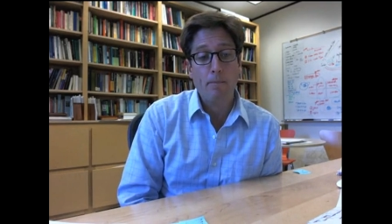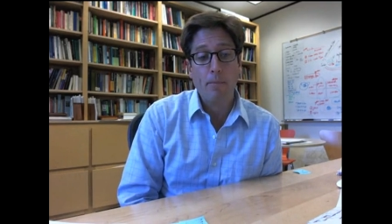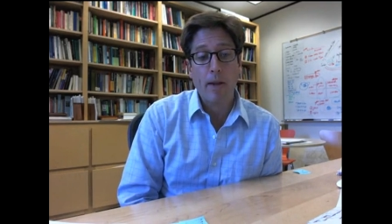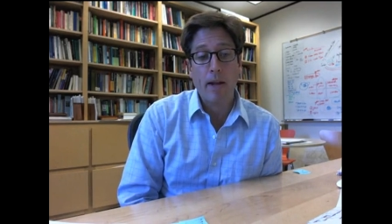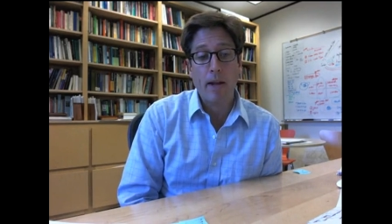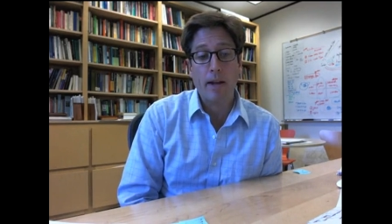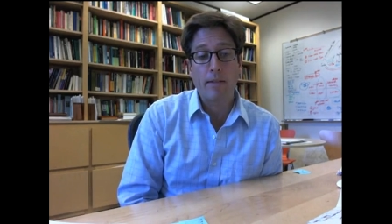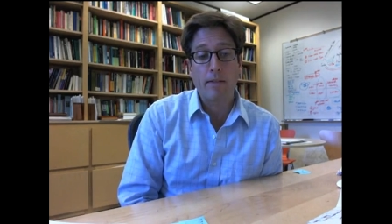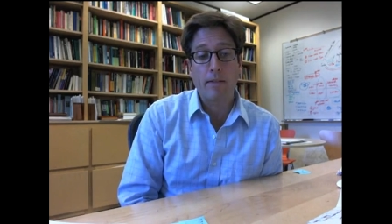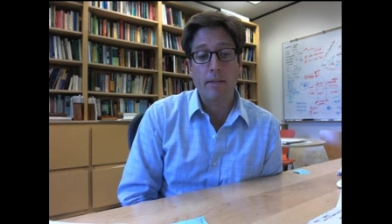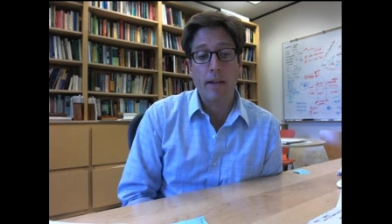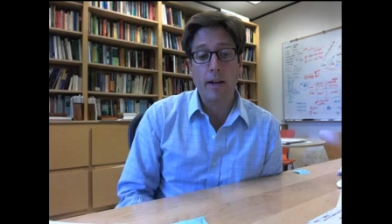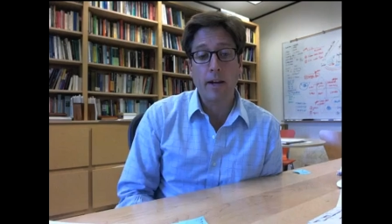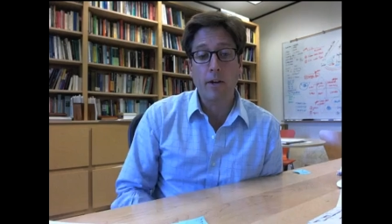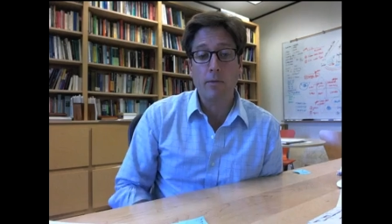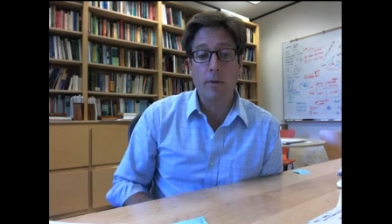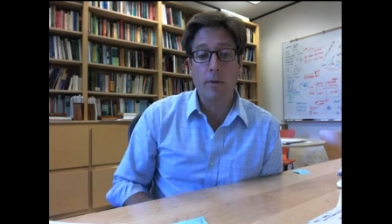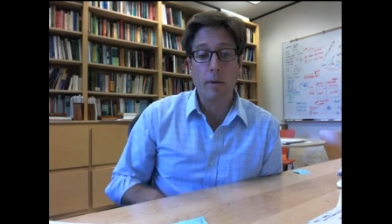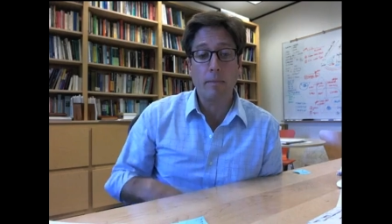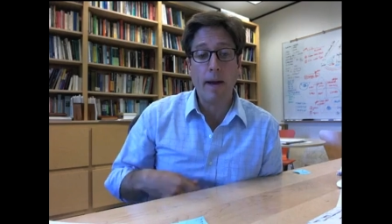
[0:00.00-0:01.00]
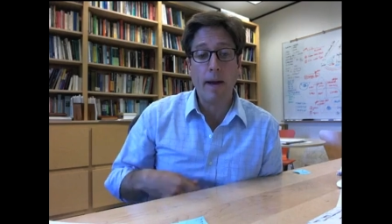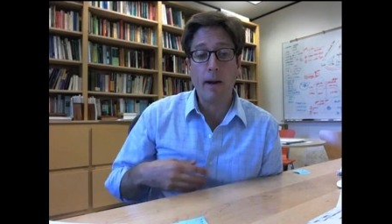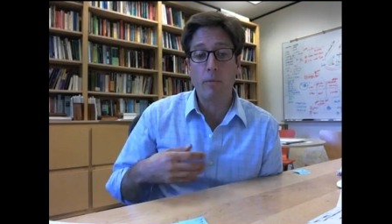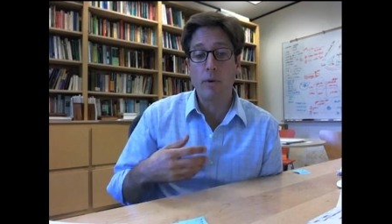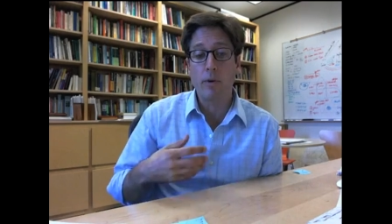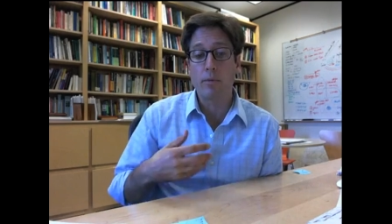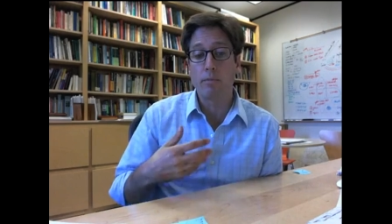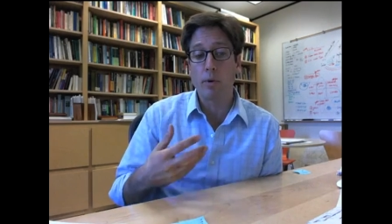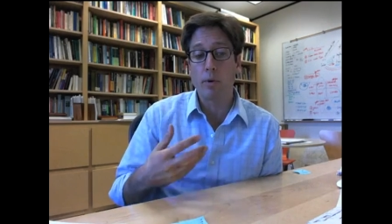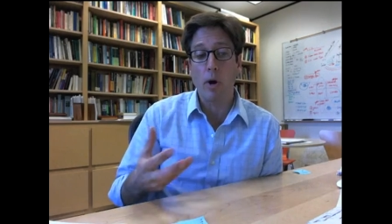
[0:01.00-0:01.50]
And they could be met
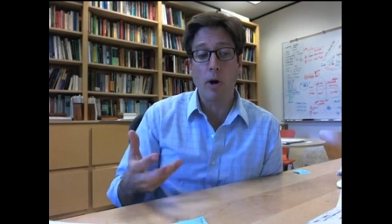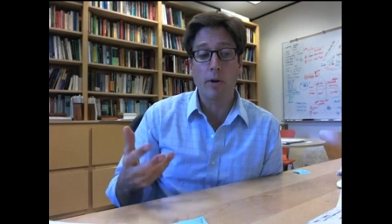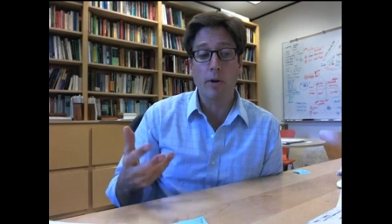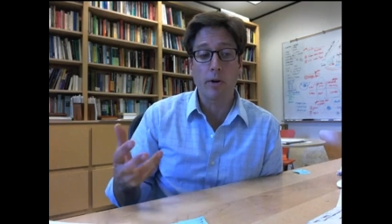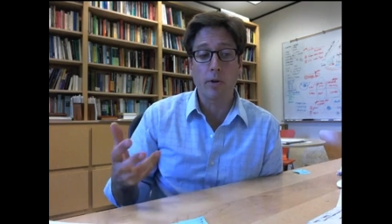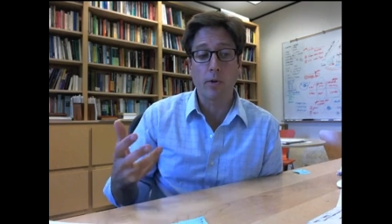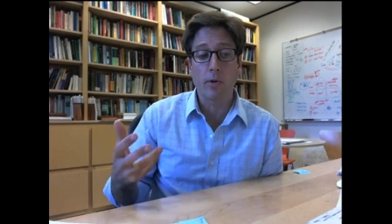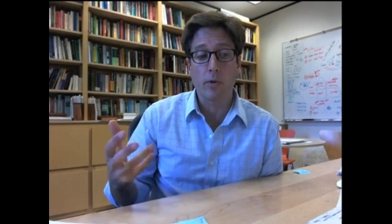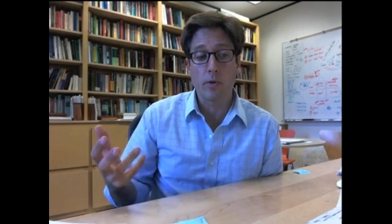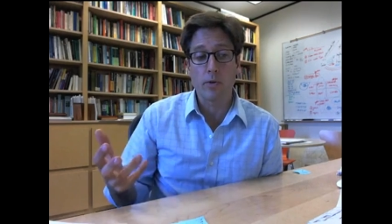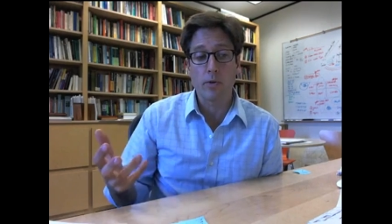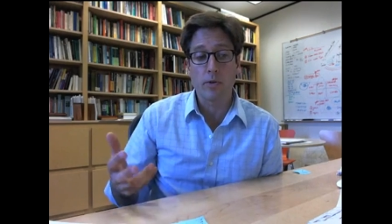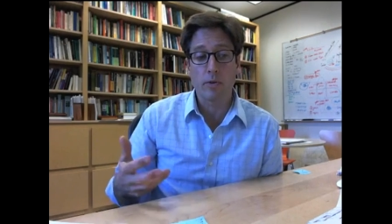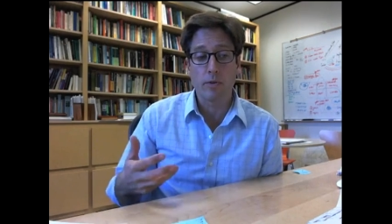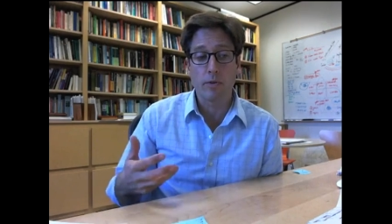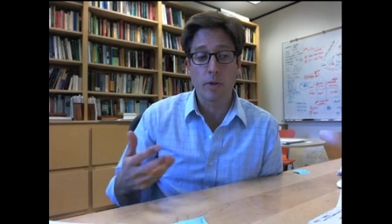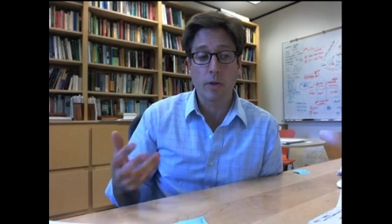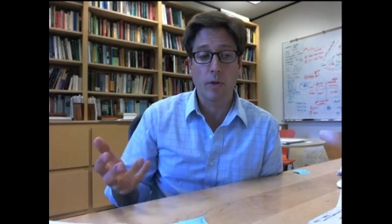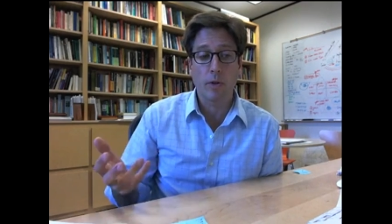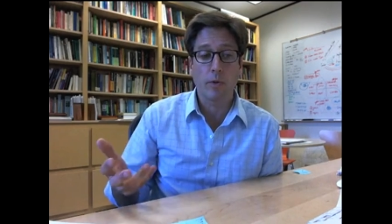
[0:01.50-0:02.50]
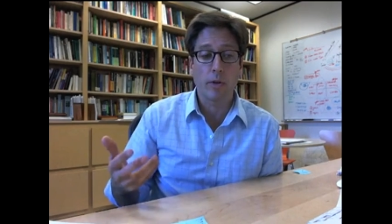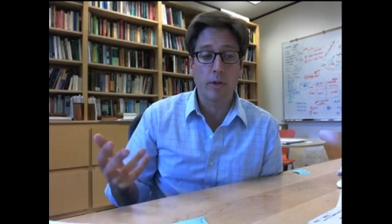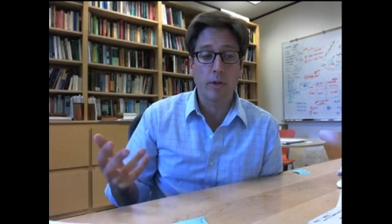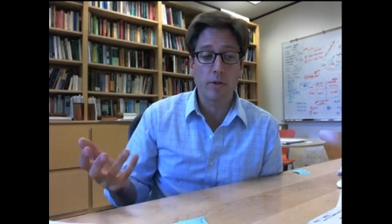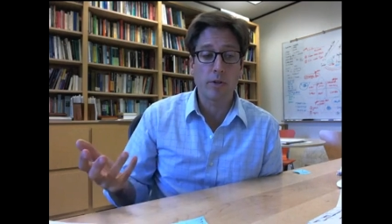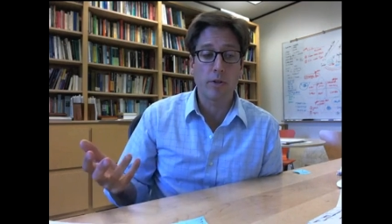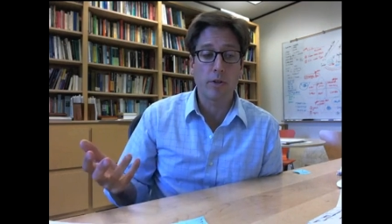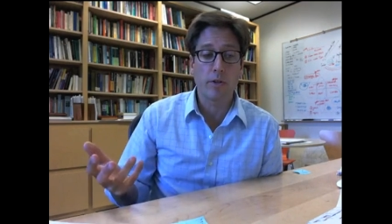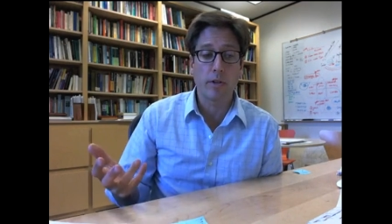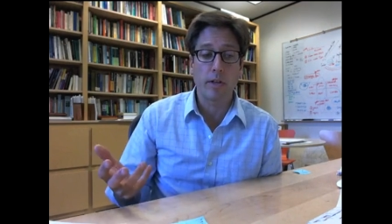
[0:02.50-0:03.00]
with broader goals of a
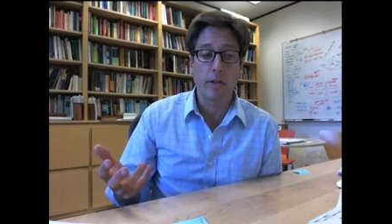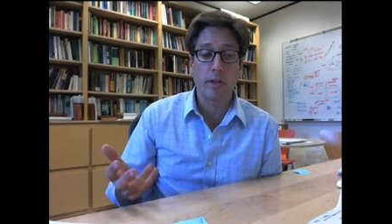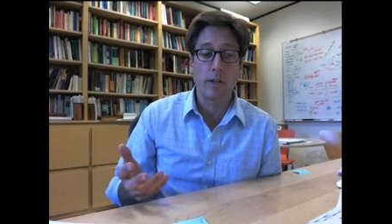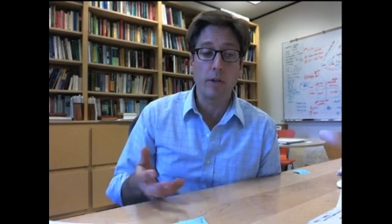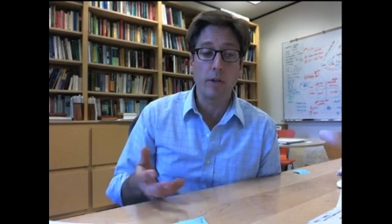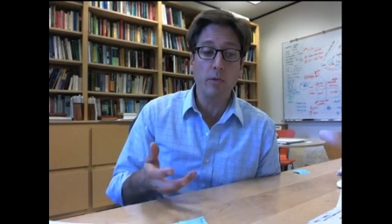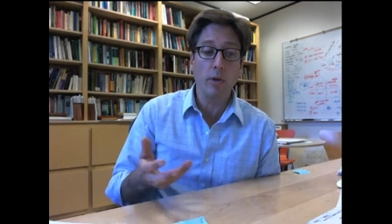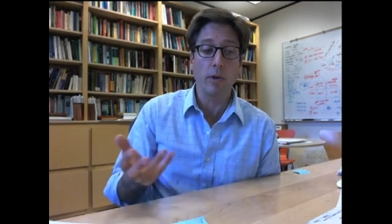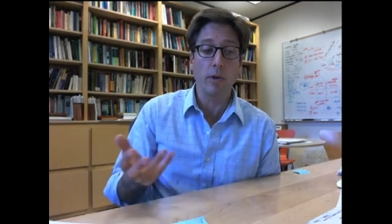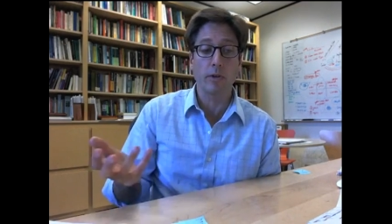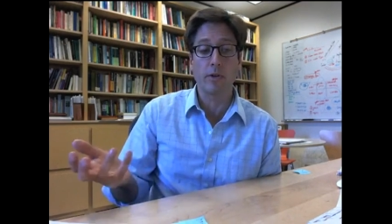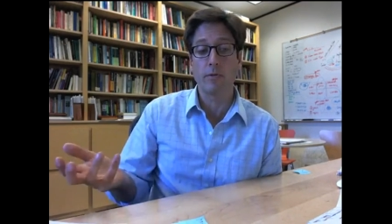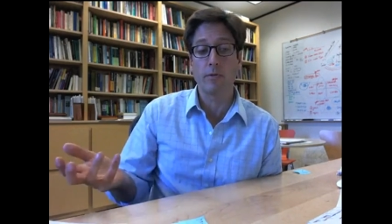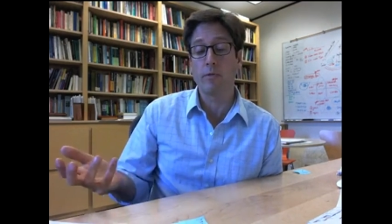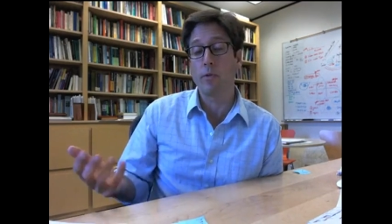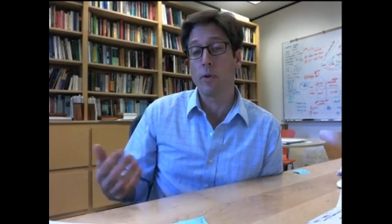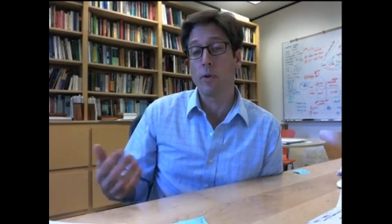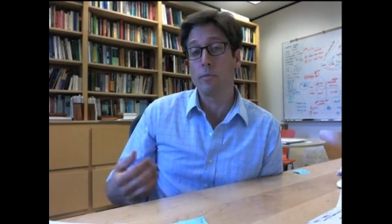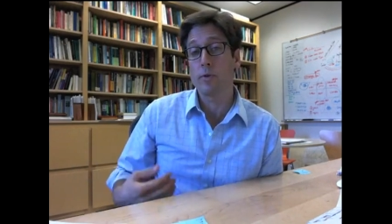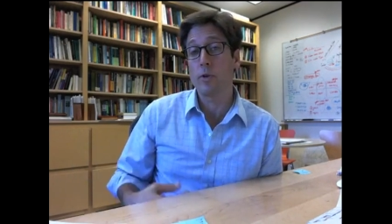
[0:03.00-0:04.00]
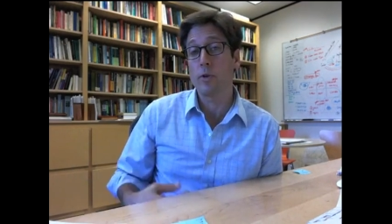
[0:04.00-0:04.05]
coalition that you look to form.